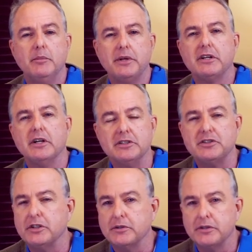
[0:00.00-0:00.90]
Because,
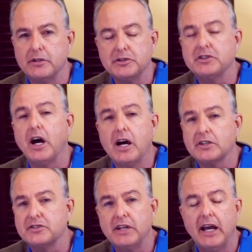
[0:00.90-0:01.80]
you know, those
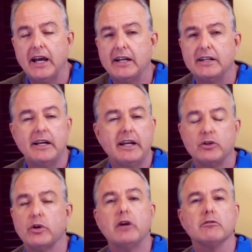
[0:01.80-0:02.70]
stocks had a
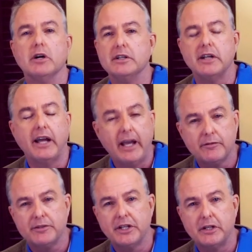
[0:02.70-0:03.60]
great run a
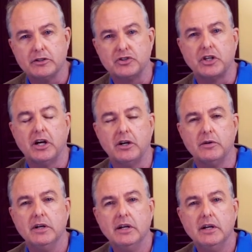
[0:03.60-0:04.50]
handful of years ago.